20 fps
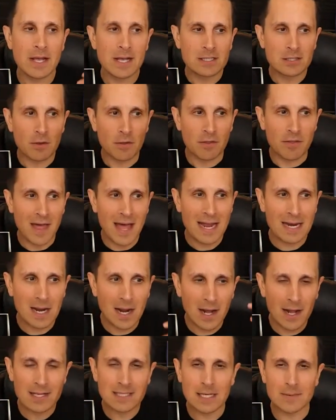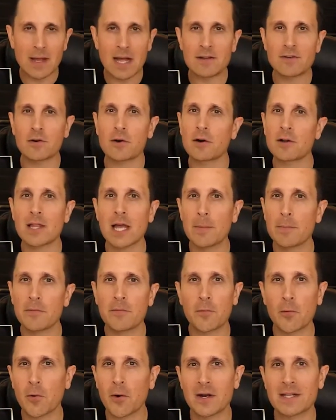So that concept, had you heard of that
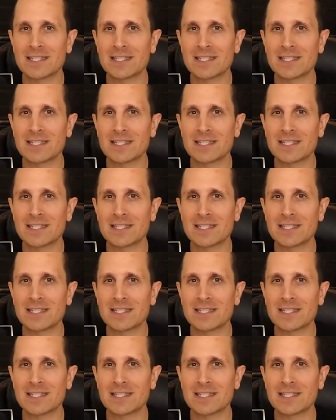before?